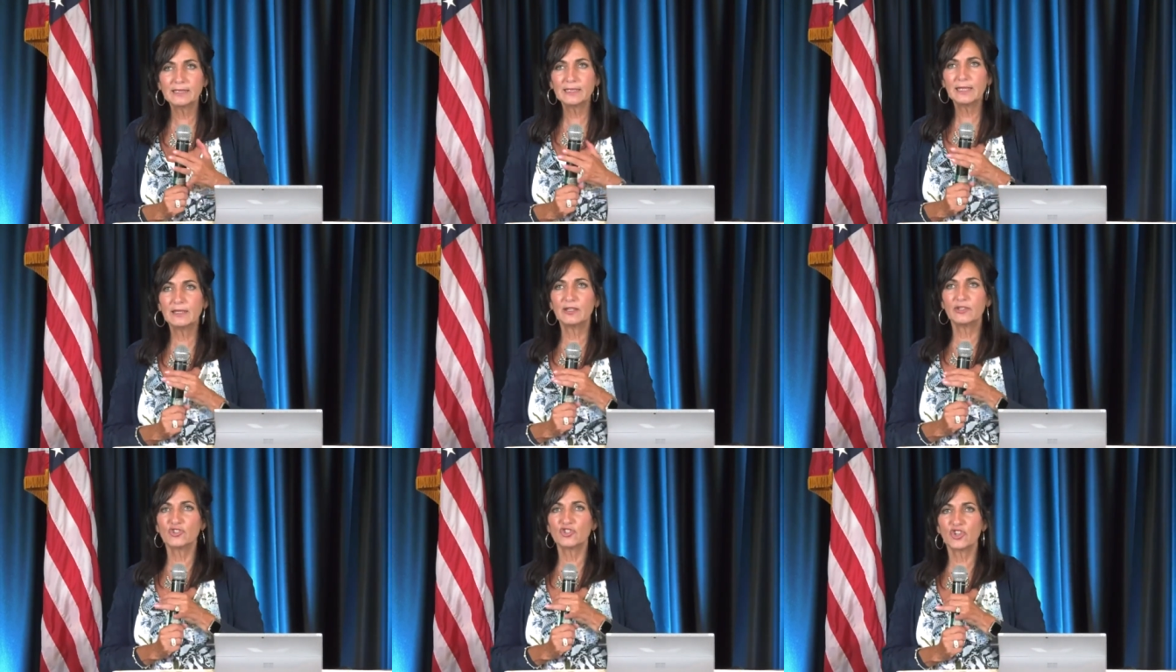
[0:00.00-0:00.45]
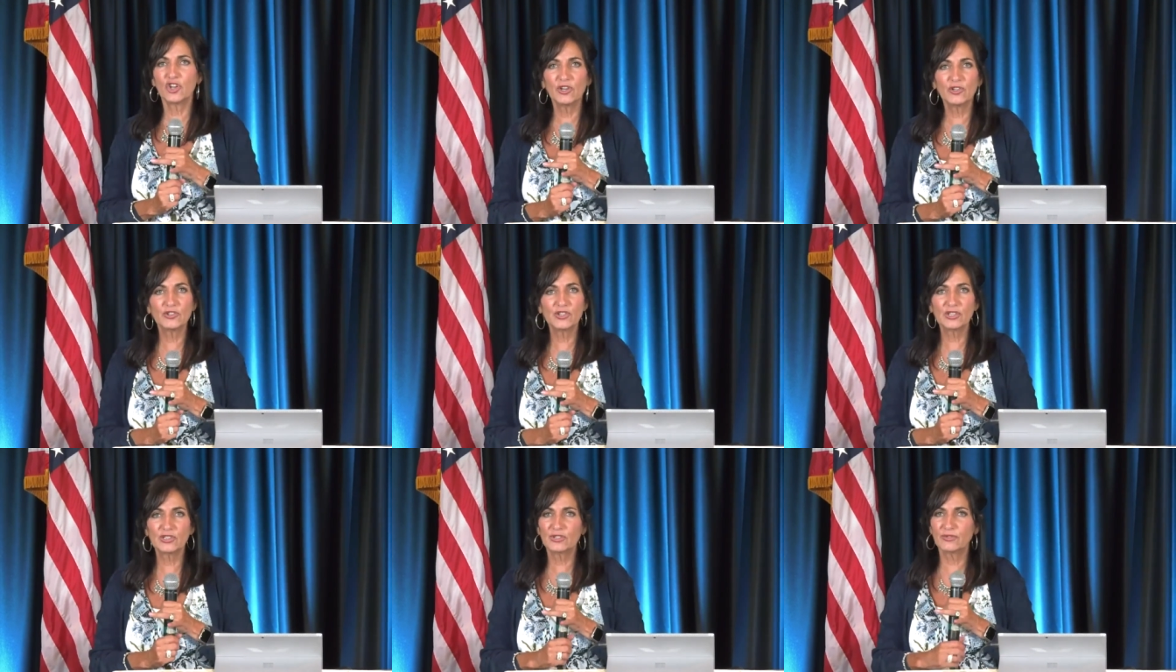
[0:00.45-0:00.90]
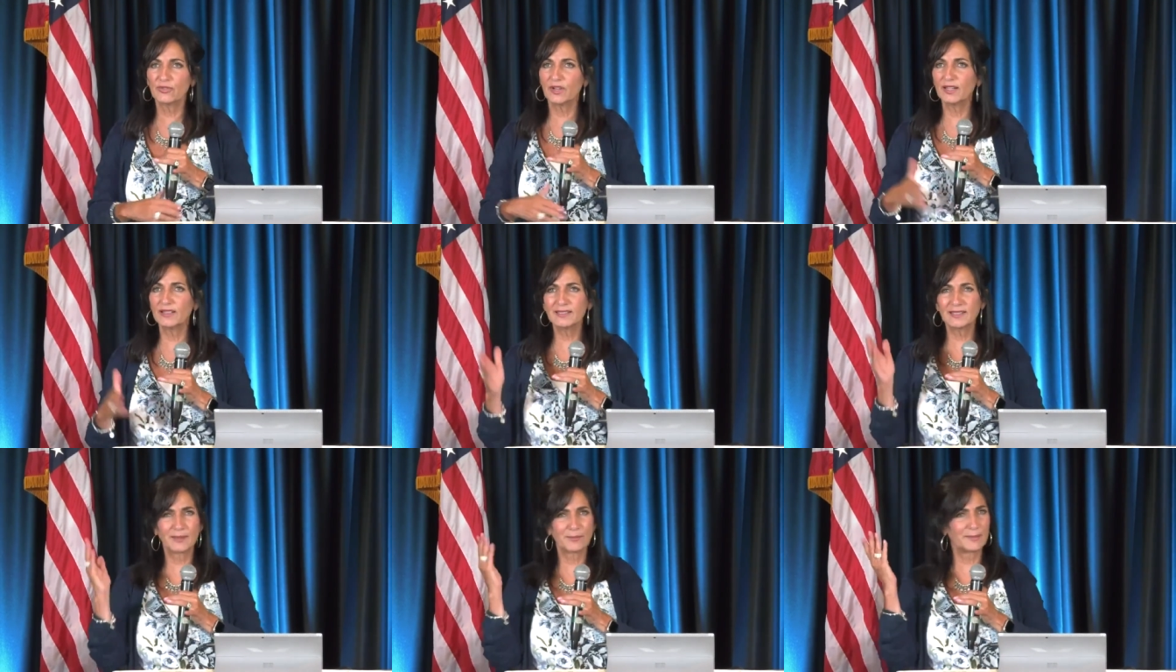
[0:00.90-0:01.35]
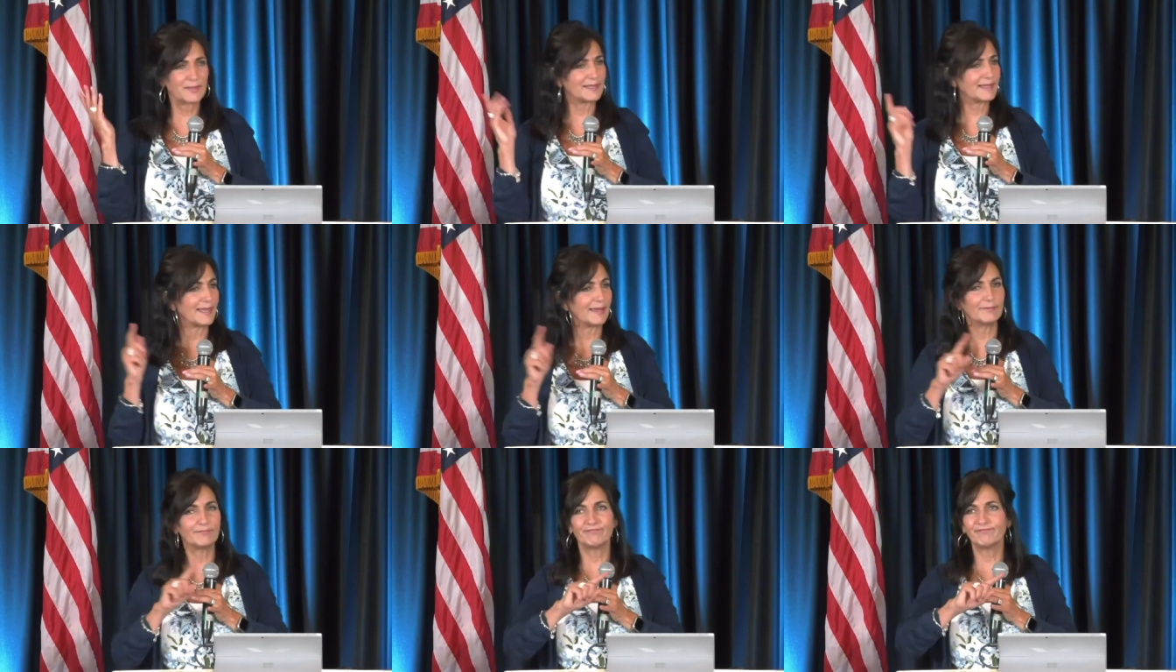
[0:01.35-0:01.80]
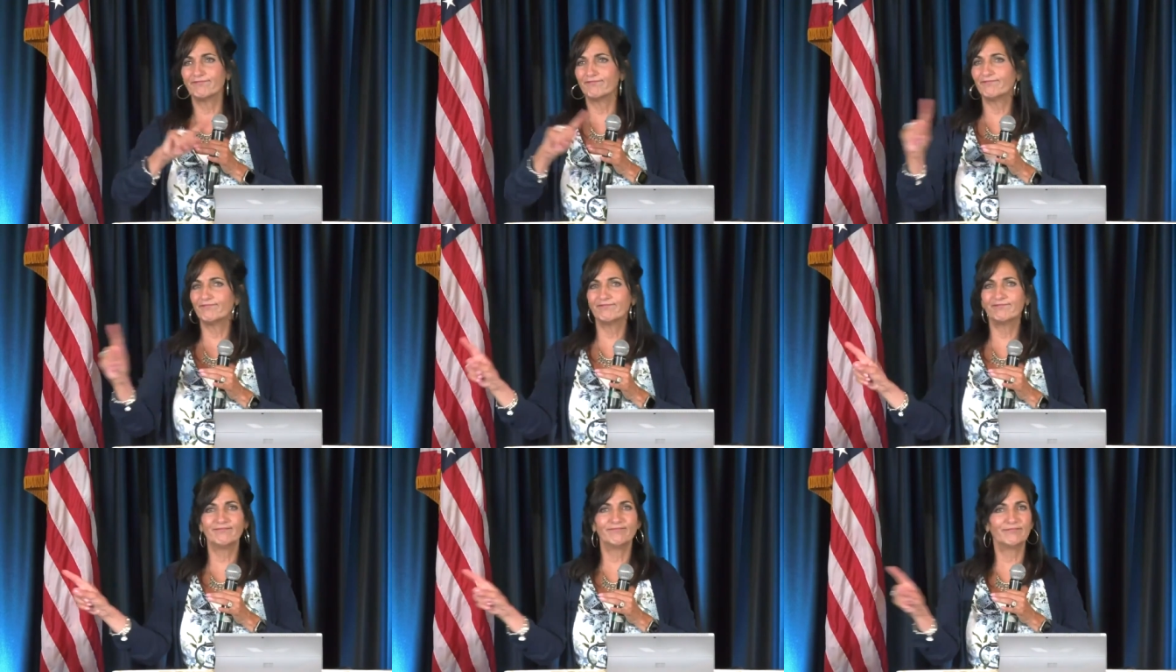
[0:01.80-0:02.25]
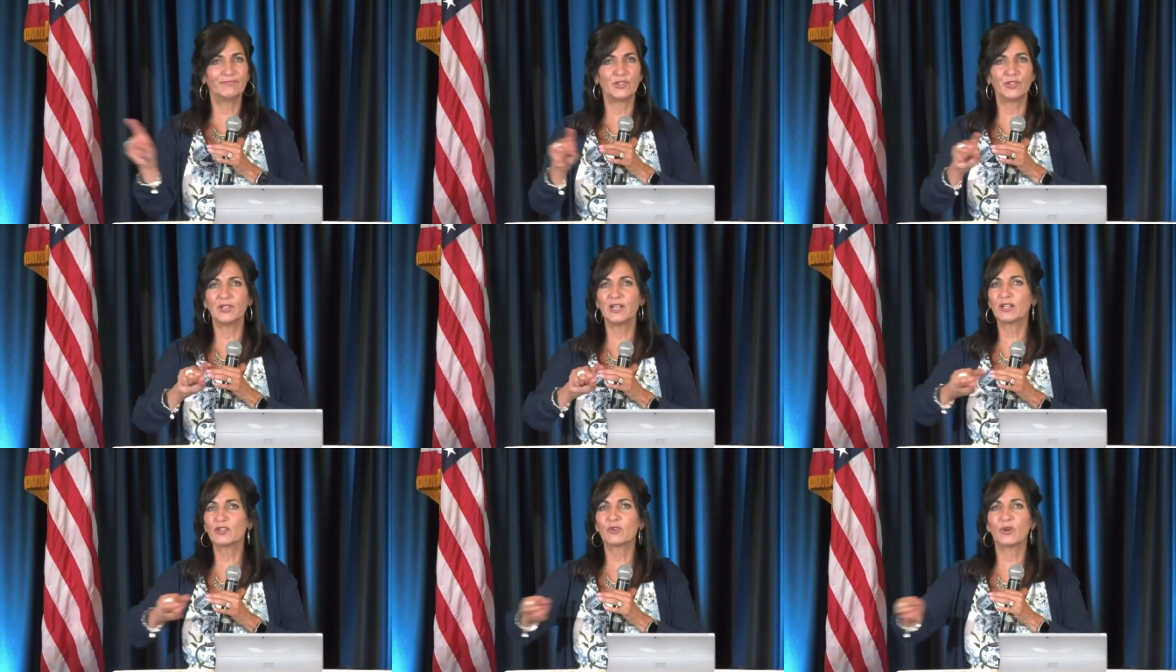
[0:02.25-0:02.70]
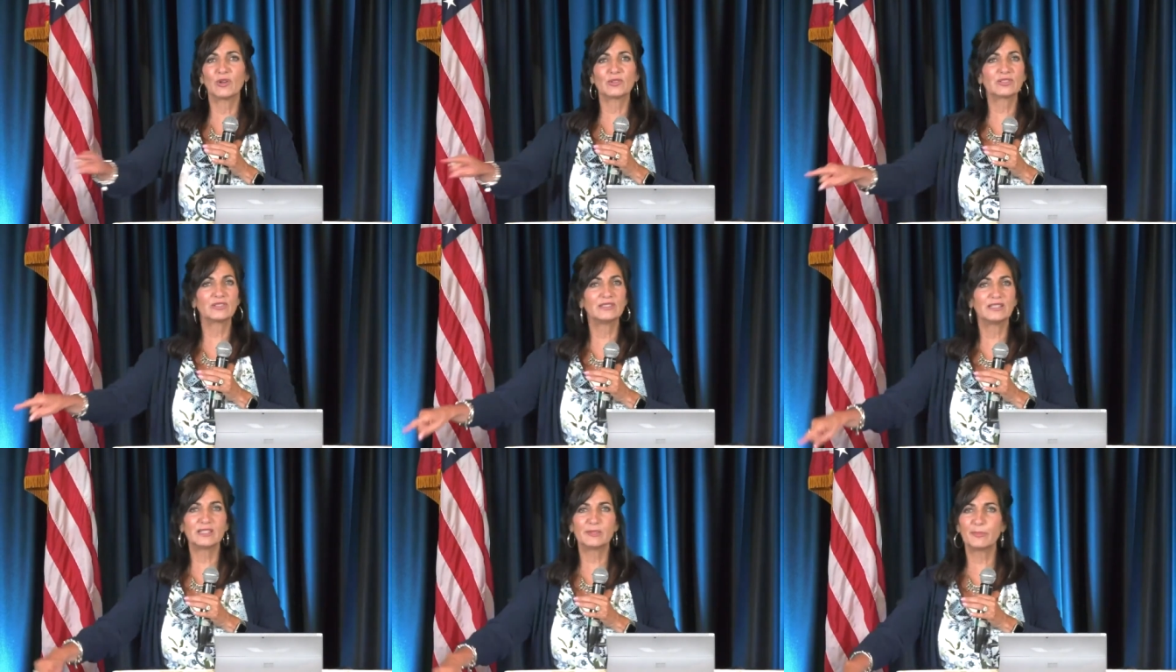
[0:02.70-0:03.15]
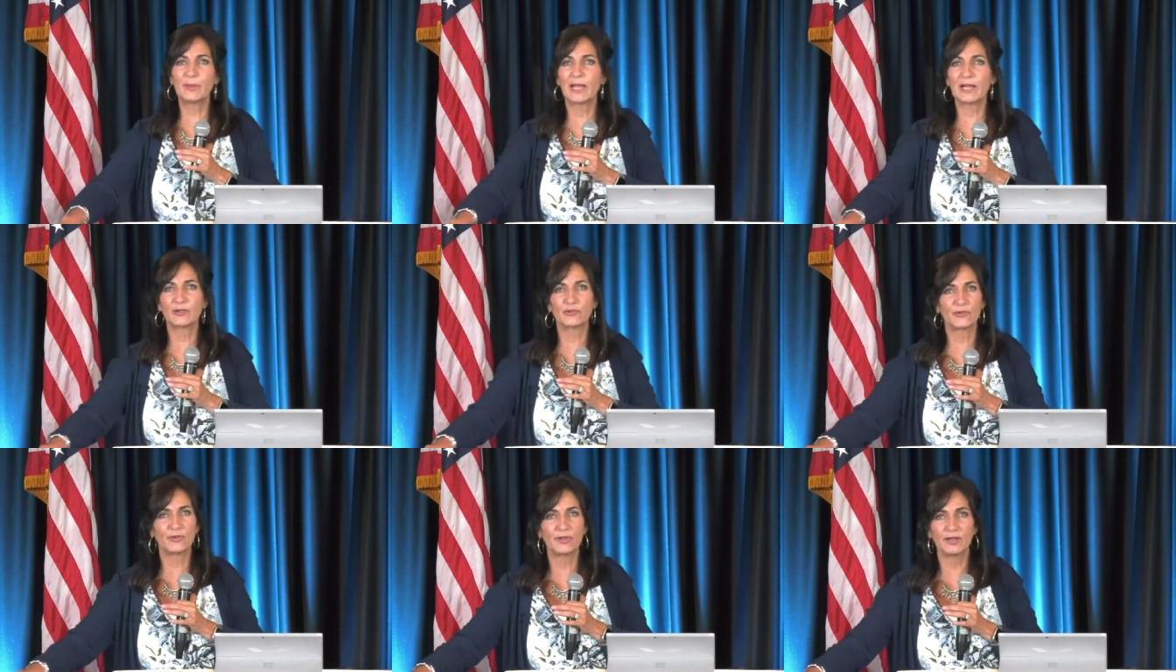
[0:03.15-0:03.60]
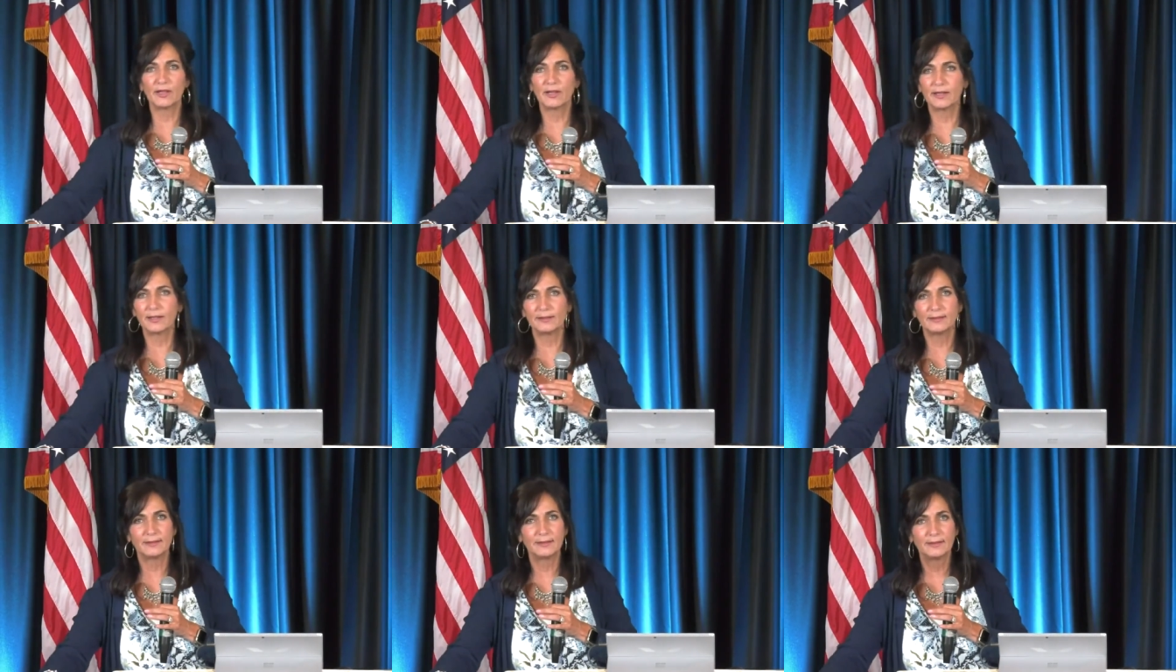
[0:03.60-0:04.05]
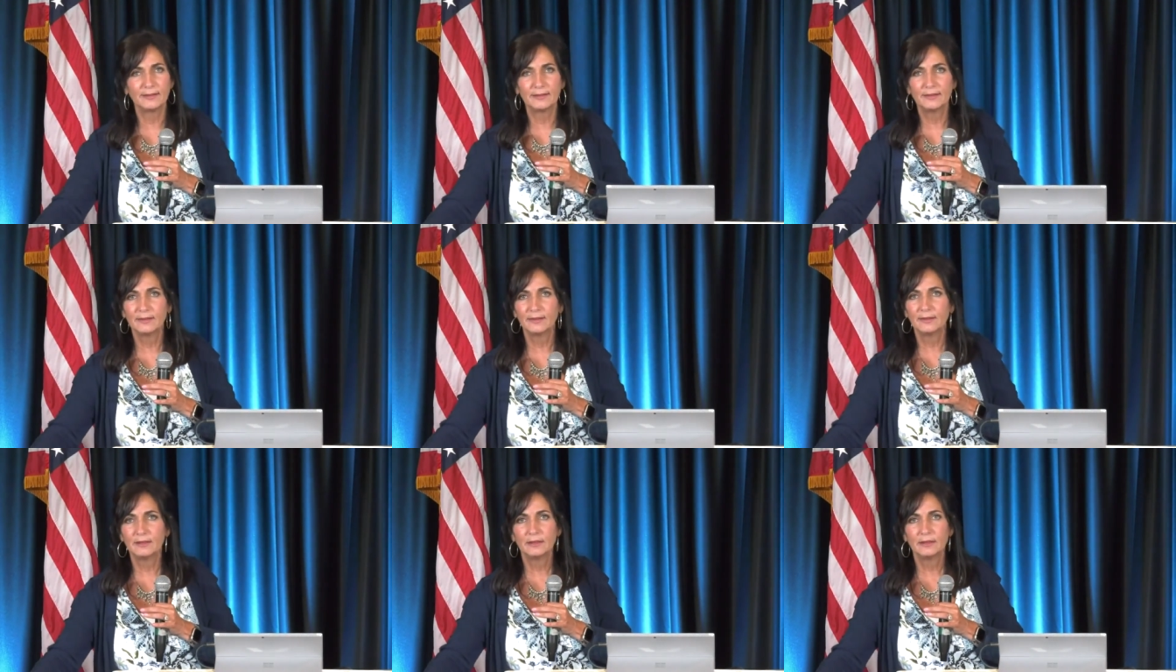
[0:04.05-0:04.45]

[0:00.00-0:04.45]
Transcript: And see, the church has risen up and say, you're not crossing this boundary line.